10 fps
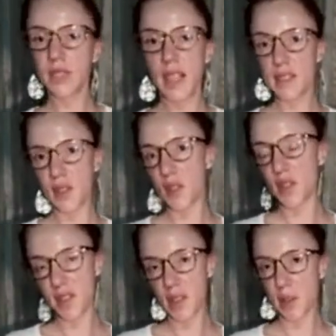
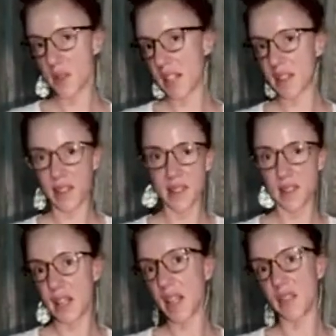External
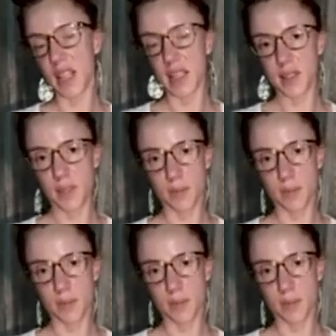circumstances, none of it.